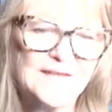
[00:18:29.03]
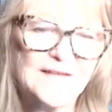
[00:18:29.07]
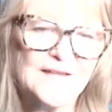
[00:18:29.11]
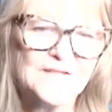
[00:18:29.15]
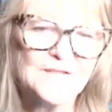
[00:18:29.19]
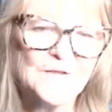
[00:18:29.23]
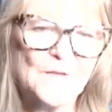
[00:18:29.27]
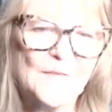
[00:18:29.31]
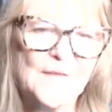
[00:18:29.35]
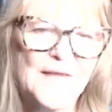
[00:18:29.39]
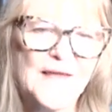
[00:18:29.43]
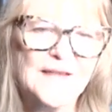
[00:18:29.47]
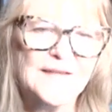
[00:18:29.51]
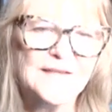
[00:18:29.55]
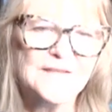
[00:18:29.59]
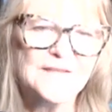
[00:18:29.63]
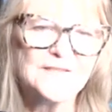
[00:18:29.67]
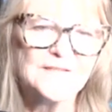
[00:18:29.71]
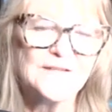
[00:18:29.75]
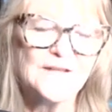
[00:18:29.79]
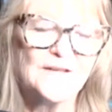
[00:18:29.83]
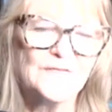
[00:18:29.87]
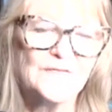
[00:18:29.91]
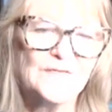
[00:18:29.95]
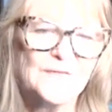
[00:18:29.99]
So that is
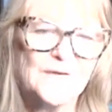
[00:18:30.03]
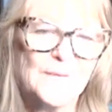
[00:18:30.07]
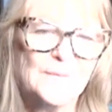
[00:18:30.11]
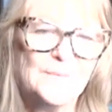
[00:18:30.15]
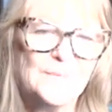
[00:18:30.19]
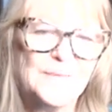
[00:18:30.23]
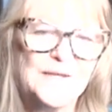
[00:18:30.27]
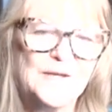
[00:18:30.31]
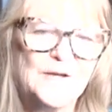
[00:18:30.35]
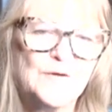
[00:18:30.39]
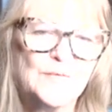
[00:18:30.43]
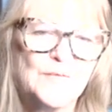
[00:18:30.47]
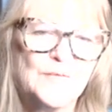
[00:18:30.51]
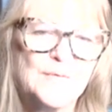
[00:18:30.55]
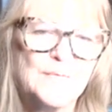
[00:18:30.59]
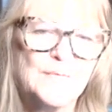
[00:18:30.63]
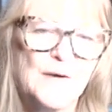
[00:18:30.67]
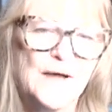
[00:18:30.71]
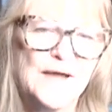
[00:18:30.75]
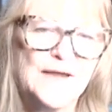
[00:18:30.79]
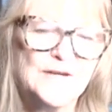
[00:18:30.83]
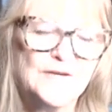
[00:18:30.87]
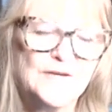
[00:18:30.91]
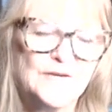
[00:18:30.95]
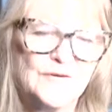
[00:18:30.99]
a big
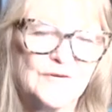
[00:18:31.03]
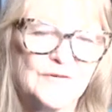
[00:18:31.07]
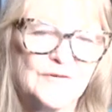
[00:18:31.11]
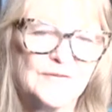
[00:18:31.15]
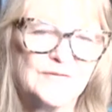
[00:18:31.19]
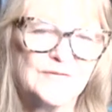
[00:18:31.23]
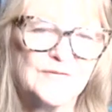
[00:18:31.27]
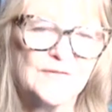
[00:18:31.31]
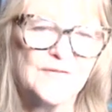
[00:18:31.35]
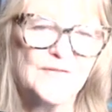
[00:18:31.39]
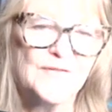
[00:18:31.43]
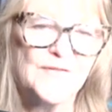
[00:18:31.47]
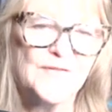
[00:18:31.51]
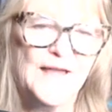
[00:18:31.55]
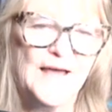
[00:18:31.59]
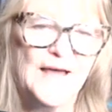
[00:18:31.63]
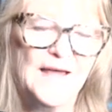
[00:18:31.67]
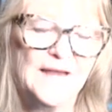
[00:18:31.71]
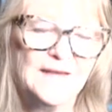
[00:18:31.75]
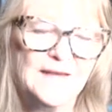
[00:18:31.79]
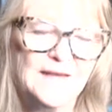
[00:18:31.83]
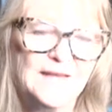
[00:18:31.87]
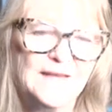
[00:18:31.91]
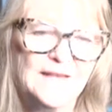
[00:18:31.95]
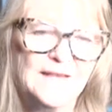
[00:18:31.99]
reminder
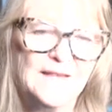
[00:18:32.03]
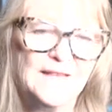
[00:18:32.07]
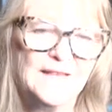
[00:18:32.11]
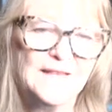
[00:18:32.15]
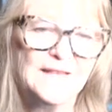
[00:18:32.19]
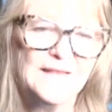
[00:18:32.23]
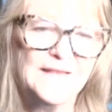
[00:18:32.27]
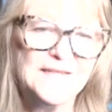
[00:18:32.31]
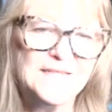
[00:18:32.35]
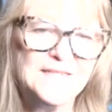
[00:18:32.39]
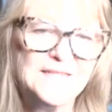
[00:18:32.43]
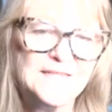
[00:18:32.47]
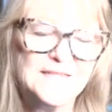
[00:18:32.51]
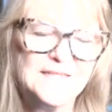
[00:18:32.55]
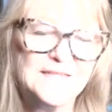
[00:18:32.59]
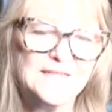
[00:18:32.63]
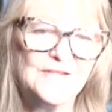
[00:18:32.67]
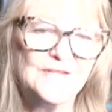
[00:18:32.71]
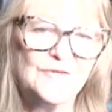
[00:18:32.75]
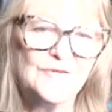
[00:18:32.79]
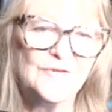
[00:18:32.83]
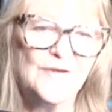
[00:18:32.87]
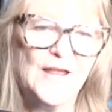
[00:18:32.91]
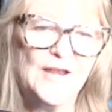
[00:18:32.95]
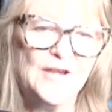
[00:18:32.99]
that
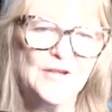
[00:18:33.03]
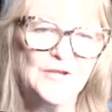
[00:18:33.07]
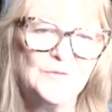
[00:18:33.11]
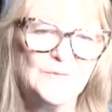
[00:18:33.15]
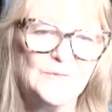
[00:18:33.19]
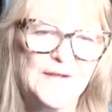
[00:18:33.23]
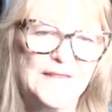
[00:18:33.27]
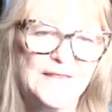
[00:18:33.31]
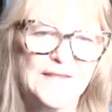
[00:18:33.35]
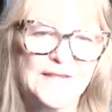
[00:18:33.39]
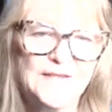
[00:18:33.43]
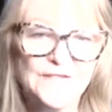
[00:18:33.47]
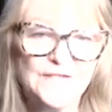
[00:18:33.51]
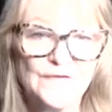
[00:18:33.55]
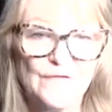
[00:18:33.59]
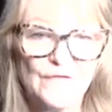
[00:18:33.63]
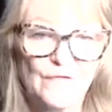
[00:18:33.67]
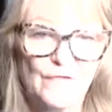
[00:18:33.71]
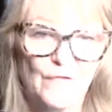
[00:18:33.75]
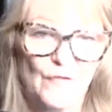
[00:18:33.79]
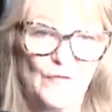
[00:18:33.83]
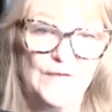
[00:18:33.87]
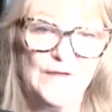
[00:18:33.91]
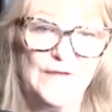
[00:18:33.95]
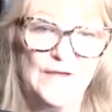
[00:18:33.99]
you're not doing this
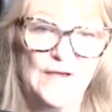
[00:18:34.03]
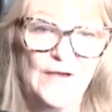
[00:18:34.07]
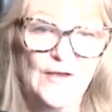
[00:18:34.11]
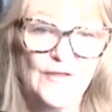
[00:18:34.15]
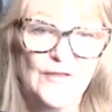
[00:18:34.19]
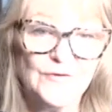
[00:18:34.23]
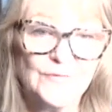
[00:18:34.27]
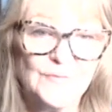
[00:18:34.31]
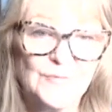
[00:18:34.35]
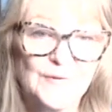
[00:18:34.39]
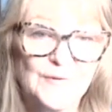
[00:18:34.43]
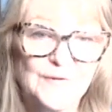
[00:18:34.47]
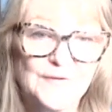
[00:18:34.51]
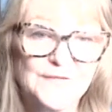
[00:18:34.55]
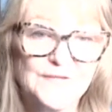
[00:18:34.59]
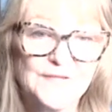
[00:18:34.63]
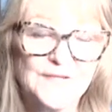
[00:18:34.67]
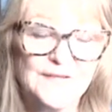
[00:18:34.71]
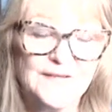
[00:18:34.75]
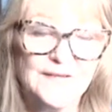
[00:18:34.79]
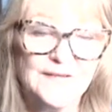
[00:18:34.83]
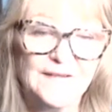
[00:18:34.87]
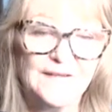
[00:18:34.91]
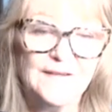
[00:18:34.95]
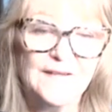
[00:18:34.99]
for the other
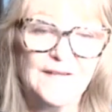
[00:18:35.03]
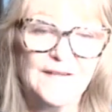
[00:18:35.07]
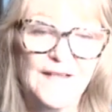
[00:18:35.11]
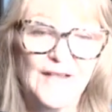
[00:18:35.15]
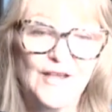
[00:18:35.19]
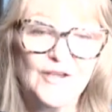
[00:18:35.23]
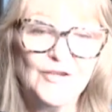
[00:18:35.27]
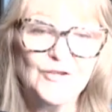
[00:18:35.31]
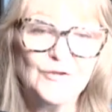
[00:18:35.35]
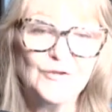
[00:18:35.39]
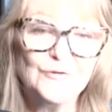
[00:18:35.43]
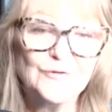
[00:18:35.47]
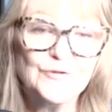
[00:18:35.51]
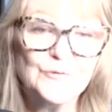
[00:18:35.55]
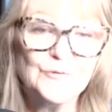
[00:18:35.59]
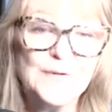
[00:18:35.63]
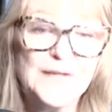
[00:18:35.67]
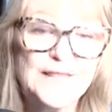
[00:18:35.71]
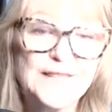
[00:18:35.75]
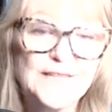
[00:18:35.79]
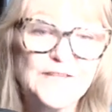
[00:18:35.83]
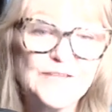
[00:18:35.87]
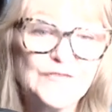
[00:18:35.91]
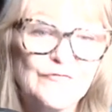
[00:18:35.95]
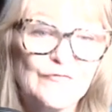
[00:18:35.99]
person, you're
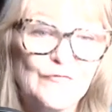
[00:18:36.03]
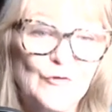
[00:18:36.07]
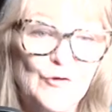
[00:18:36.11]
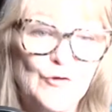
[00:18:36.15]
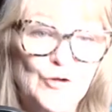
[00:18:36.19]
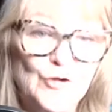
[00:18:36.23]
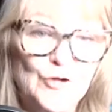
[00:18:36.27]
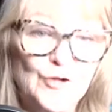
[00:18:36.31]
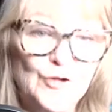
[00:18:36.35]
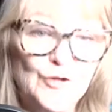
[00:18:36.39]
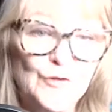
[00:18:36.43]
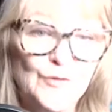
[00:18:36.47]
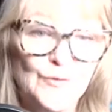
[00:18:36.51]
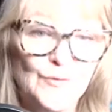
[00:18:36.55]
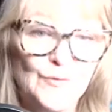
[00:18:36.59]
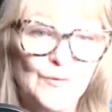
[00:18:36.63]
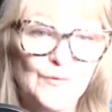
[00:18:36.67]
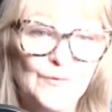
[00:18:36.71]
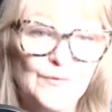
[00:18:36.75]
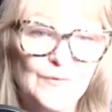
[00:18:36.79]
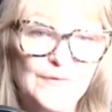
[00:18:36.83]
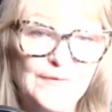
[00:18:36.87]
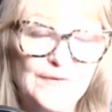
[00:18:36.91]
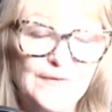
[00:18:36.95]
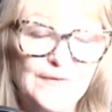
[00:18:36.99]
doing this for
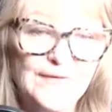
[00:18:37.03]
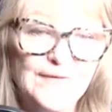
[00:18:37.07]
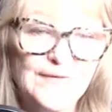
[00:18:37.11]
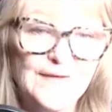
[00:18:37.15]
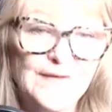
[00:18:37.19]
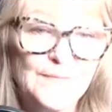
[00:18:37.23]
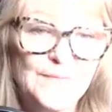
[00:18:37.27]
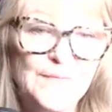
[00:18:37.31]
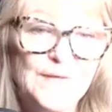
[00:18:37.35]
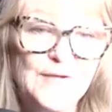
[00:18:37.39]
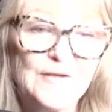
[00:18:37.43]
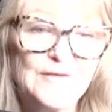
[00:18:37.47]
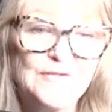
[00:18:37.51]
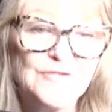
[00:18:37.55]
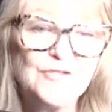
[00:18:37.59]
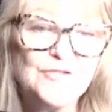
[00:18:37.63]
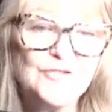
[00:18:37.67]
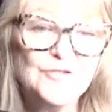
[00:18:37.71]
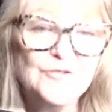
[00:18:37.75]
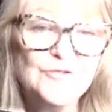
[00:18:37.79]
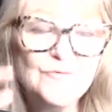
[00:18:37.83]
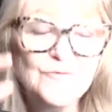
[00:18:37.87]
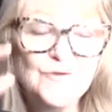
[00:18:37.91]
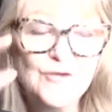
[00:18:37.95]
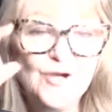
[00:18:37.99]
you, because
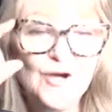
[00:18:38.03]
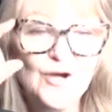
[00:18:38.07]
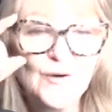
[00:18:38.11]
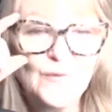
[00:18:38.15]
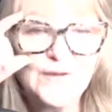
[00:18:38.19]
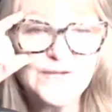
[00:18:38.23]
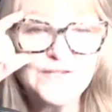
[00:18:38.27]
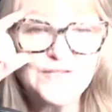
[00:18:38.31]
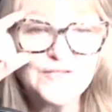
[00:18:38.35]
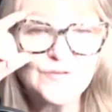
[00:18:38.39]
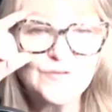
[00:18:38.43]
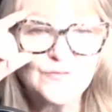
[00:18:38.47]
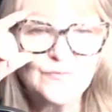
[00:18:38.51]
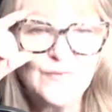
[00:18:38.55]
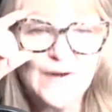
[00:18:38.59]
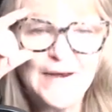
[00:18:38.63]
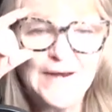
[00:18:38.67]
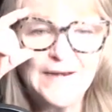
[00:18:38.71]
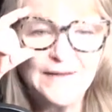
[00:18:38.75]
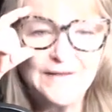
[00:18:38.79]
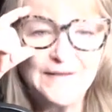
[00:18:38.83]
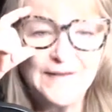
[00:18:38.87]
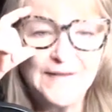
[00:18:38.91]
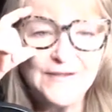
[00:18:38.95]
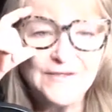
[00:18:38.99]
you know it's the
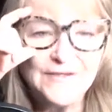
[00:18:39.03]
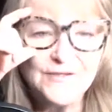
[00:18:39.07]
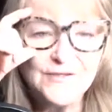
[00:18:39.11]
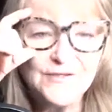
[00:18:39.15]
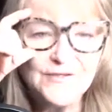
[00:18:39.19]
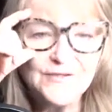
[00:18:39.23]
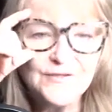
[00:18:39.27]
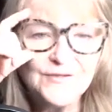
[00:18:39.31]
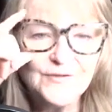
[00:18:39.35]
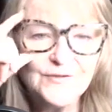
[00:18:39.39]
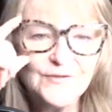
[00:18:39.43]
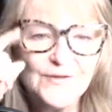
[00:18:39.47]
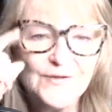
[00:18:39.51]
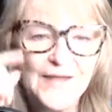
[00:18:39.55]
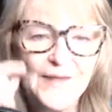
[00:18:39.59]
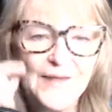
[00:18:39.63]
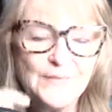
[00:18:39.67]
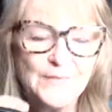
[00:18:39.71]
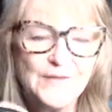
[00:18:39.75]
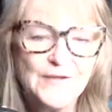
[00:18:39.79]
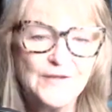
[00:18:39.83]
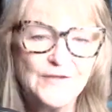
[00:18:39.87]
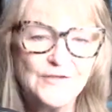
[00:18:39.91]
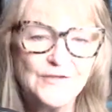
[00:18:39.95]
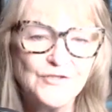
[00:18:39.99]
right thing to do, and
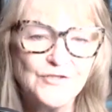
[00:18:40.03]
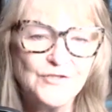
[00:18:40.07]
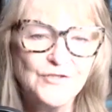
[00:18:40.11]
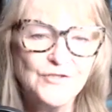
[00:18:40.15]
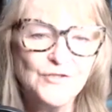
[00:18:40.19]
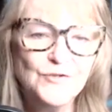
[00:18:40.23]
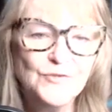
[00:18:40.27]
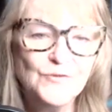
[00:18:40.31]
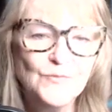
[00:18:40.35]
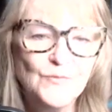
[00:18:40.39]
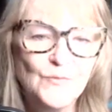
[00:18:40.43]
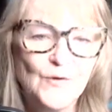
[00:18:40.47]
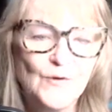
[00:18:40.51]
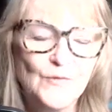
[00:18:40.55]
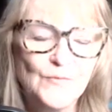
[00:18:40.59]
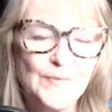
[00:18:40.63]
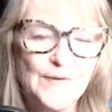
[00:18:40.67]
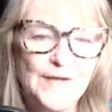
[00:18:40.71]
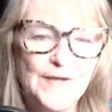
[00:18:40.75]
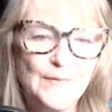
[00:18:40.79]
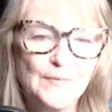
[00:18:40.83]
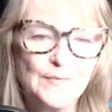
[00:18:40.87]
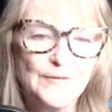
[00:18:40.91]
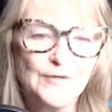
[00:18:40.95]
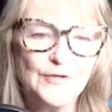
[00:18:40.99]
because you won't
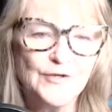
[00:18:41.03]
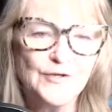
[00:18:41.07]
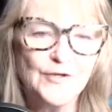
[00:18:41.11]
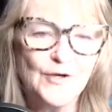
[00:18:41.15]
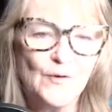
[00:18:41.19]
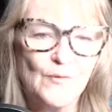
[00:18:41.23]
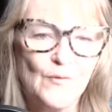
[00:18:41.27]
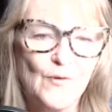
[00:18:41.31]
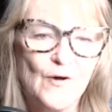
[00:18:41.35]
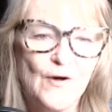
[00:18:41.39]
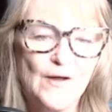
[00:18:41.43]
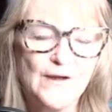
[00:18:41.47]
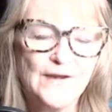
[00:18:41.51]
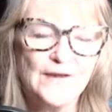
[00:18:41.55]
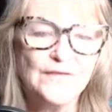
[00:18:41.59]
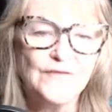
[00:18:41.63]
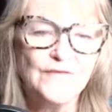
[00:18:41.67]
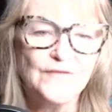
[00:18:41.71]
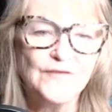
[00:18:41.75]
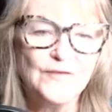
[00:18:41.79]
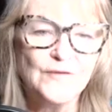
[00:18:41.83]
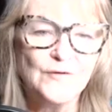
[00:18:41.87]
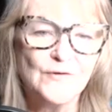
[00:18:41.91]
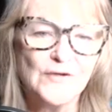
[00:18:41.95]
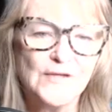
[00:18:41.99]
be able to go on and
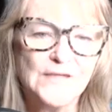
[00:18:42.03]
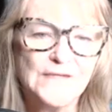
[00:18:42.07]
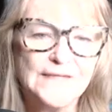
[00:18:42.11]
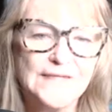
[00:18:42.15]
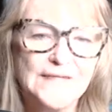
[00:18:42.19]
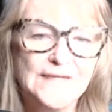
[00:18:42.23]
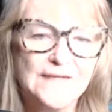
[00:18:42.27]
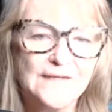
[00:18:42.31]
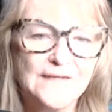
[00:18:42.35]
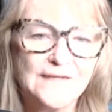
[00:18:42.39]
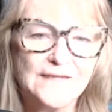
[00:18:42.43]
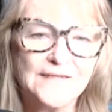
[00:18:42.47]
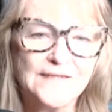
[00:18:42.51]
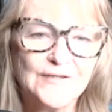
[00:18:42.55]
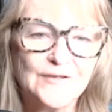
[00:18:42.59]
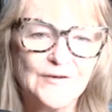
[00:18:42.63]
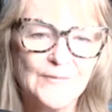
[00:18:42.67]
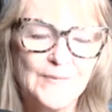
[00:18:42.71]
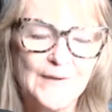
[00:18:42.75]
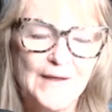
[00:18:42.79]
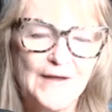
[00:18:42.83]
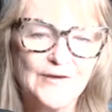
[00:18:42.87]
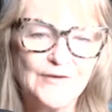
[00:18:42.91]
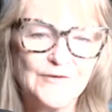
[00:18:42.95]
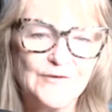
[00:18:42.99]
feel clean and clear
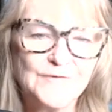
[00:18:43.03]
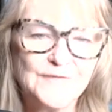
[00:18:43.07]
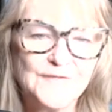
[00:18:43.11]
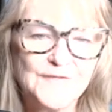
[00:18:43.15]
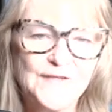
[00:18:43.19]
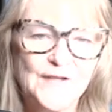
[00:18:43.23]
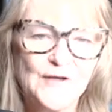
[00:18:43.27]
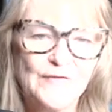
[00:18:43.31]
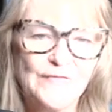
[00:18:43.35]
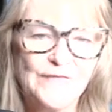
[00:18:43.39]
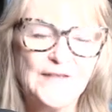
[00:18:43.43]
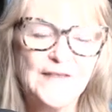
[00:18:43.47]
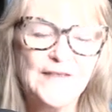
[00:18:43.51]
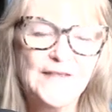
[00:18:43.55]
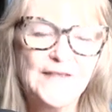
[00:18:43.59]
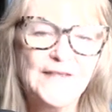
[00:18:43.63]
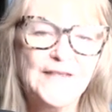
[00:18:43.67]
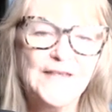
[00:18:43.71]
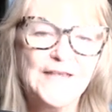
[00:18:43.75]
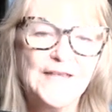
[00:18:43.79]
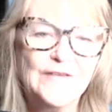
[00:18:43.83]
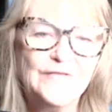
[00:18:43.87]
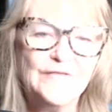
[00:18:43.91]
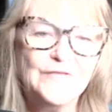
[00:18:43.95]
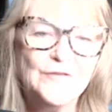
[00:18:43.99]
about yourself
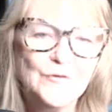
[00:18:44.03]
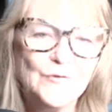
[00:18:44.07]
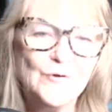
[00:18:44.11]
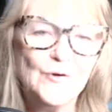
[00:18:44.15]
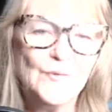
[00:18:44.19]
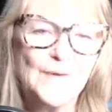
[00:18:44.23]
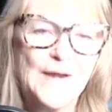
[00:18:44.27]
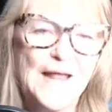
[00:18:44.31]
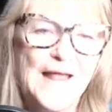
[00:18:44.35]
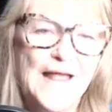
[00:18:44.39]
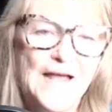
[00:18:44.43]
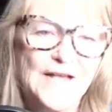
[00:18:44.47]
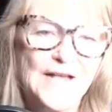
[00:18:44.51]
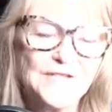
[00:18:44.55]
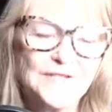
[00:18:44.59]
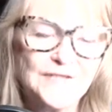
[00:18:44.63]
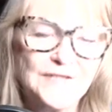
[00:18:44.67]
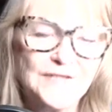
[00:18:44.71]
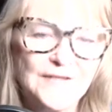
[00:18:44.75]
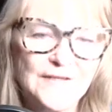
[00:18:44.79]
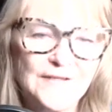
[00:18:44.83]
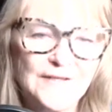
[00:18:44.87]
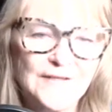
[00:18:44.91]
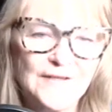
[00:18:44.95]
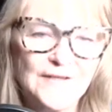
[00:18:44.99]
if you don't ask
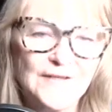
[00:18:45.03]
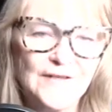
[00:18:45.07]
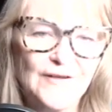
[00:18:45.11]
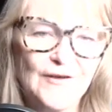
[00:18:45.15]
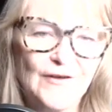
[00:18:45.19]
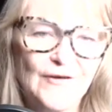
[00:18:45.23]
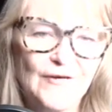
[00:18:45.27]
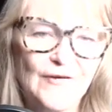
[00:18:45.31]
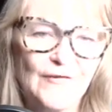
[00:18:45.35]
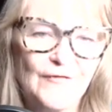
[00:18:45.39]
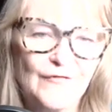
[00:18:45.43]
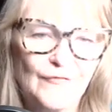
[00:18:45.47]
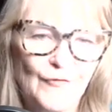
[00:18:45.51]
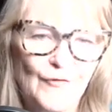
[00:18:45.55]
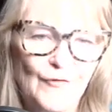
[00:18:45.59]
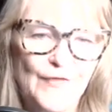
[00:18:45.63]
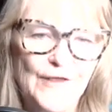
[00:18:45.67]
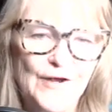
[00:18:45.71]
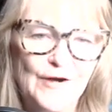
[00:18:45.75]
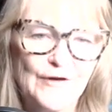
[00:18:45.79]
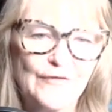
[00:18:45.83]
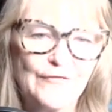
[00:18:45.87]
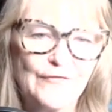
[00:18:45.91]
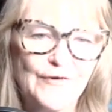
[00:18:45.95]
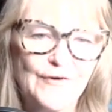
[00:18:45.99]
for
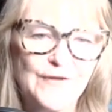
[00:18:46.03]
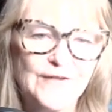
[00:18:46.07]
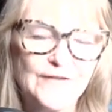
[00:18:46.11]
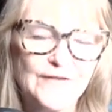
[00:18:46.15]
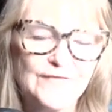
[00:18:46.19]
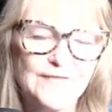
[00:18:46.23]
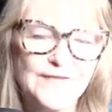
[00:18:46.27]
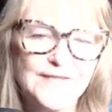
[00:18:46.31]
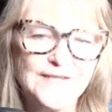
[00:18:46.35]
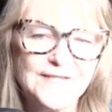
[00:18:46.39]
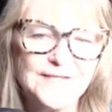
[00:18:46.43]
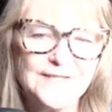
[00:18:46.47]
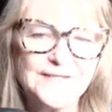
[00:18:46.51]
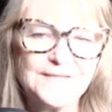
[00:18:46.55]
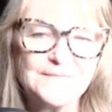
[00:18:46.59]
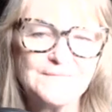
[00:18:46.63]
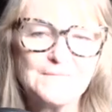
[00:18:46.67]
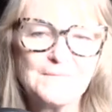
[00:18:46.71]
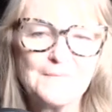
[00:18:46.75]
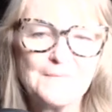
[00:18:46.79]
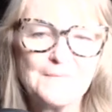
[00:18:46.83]
their forgiveness.